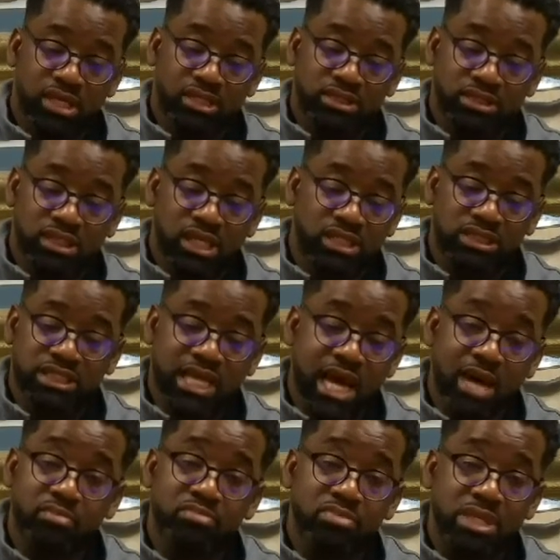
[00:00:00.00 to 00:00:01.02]
does not
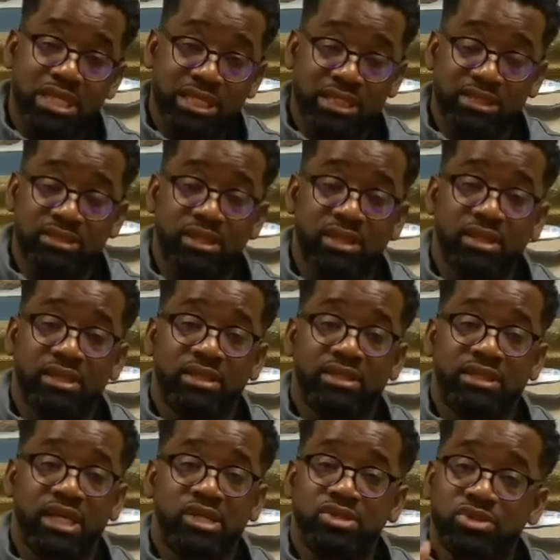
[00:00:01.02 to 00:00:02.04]
mean
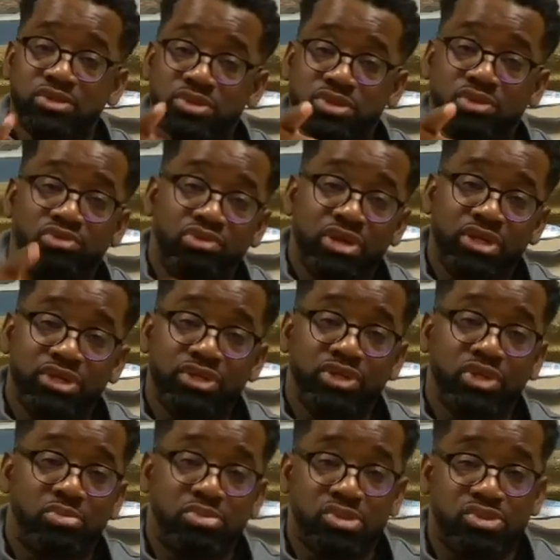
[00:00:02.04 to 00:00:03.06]
that you surrender your
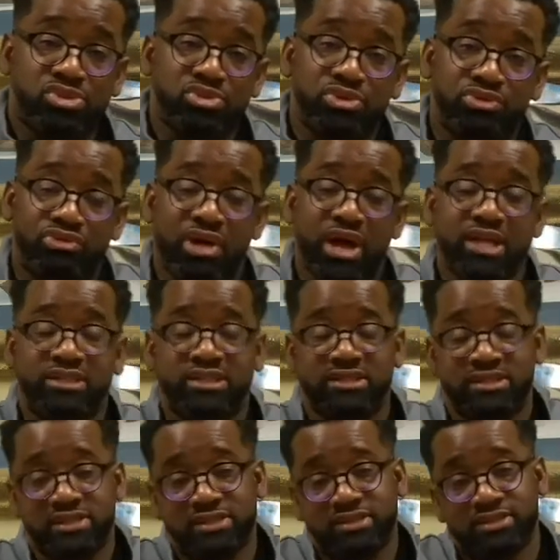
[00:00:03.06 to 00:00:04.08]
pursuit of
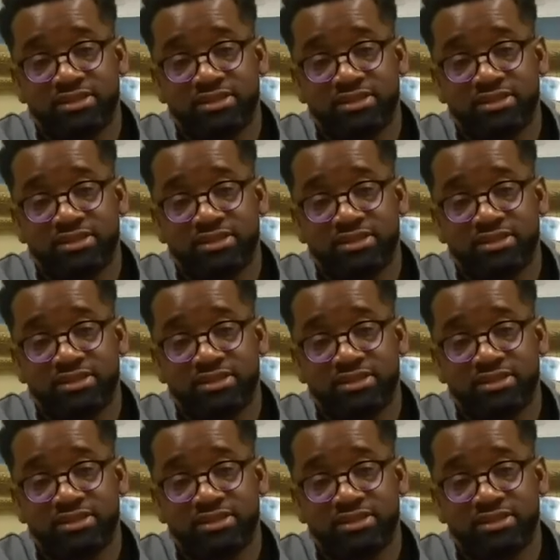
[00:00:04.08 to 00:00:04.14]
righteousness.